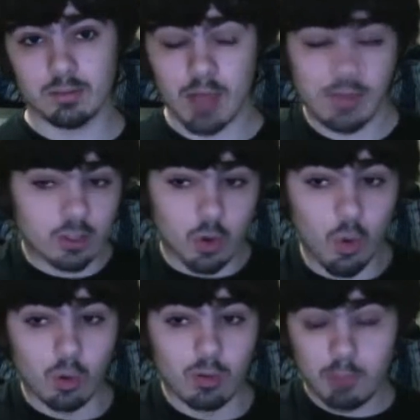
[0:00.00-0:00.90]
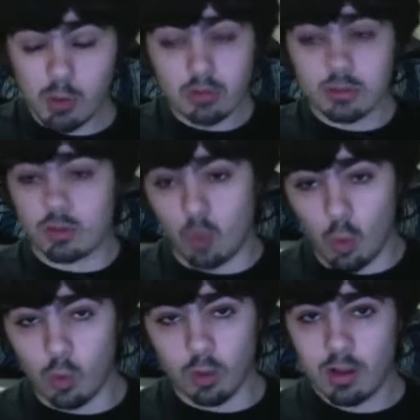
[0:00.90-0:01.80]
And that's cool. Both of those are
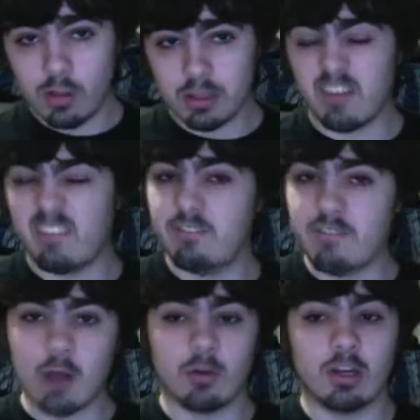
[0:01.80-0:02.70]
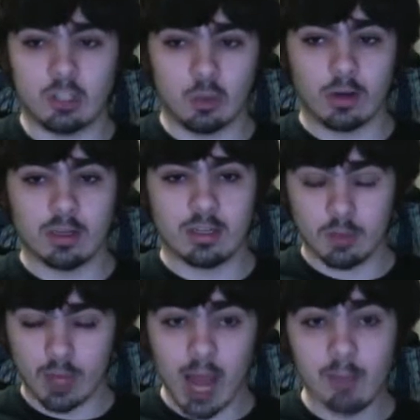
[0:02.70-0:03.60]
cool, but they're very short. So
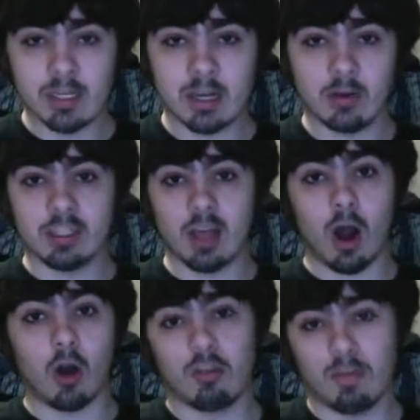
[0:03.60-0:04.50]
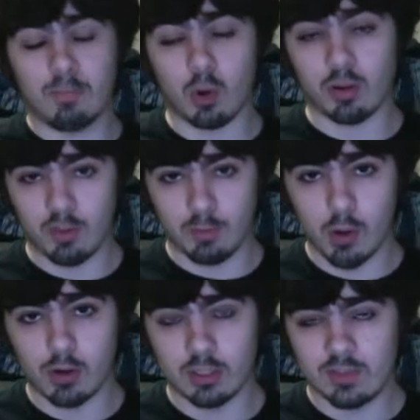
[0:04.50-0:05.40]
the commentaries are the bulk of the
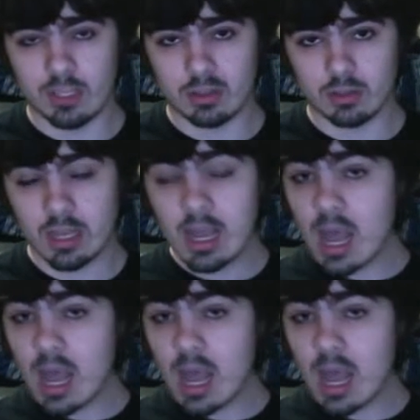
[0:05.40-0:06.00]
bonus features.